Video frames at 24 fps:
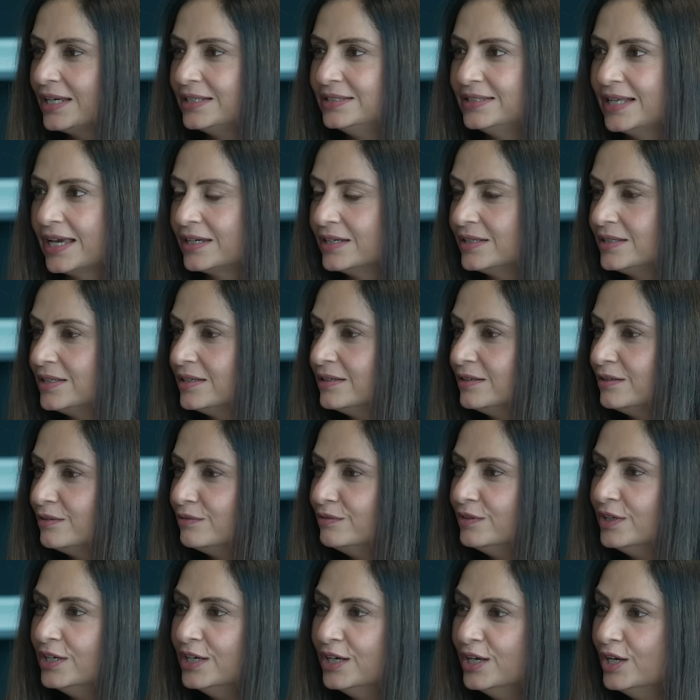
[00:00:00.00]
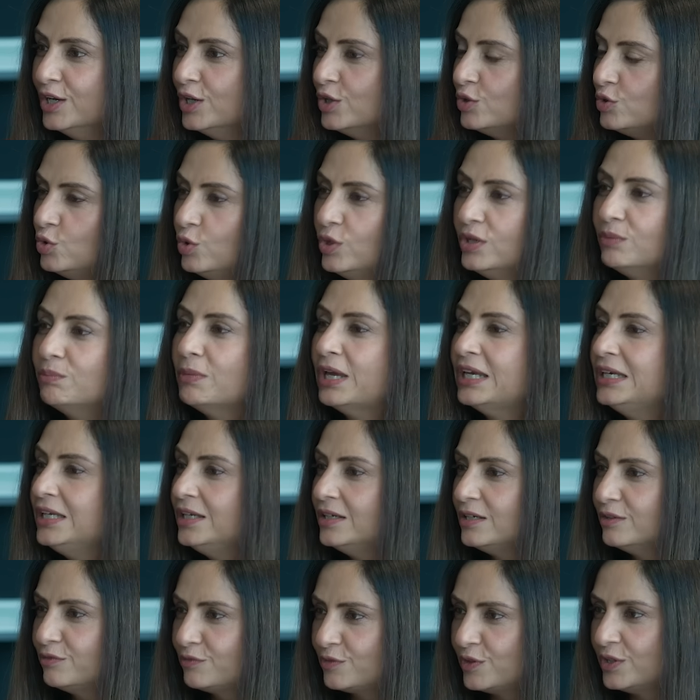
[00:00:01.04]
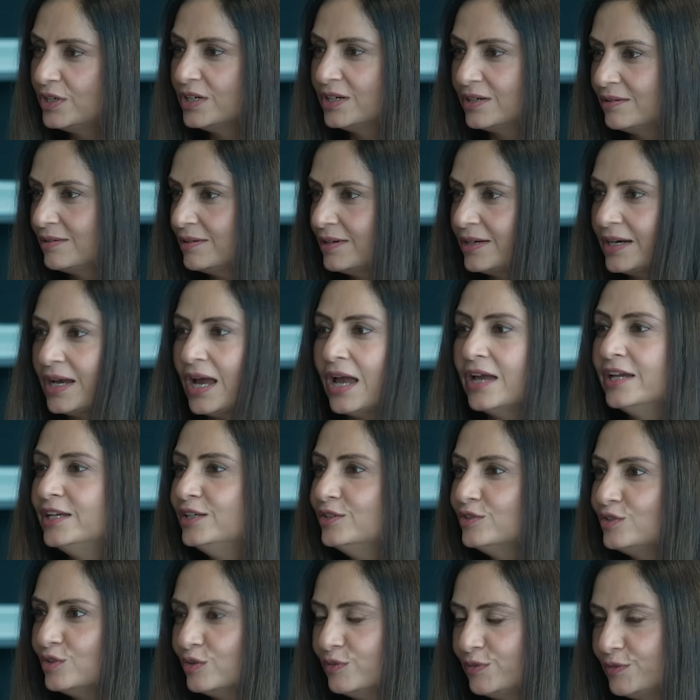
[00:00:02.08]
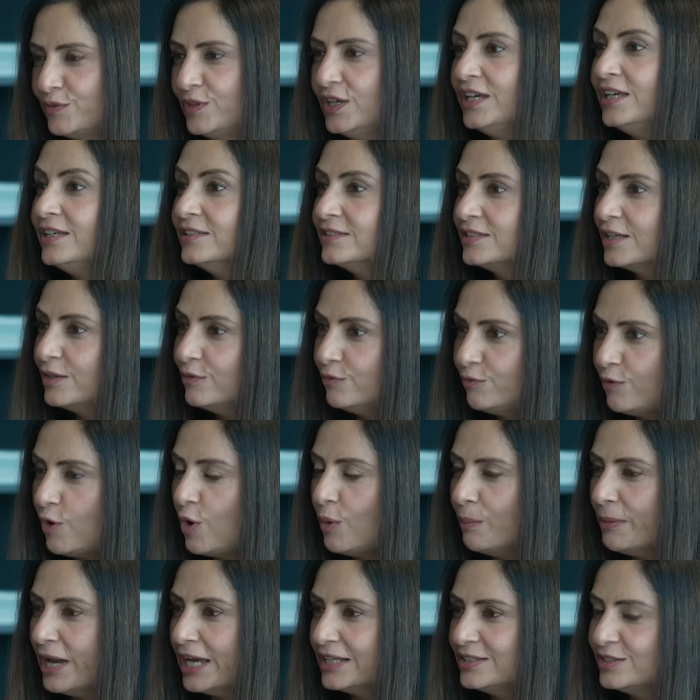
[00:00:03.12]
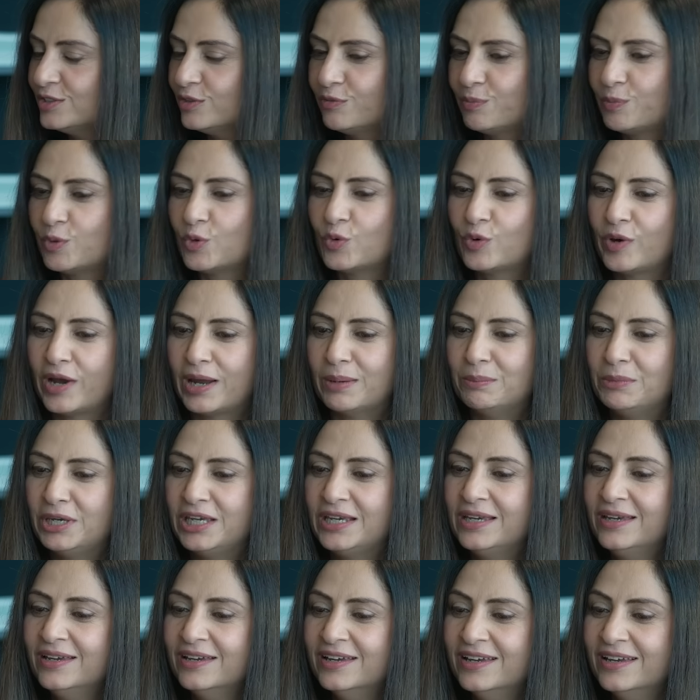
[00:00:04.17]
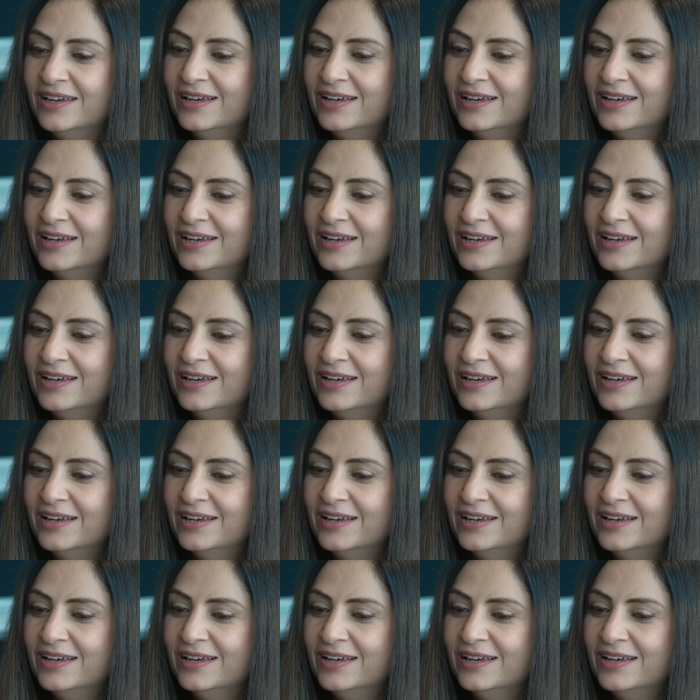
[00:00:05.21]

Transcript: executive mm. doing many different kinds of things and mm. formats of mm. programming